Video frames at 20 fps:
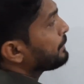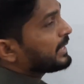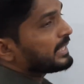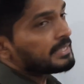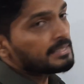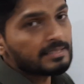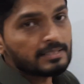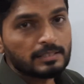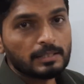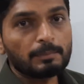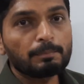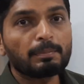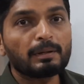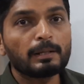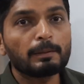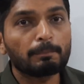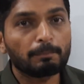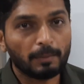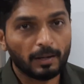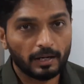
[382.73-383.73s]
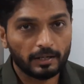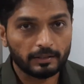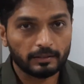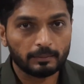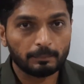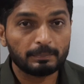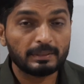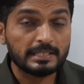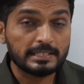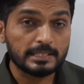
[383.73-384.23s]
principal part.
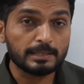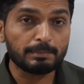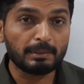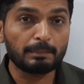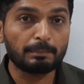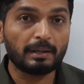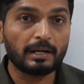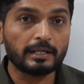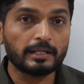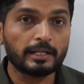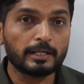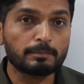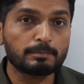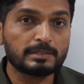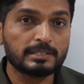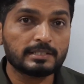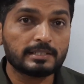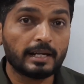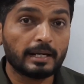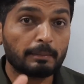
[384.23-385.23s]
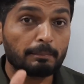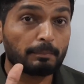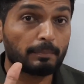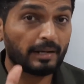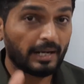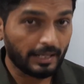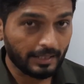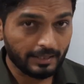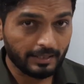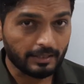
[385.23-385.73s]
Principal part, that means that
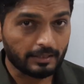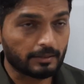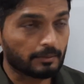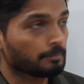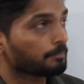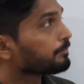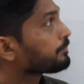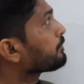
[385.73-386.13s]
bracket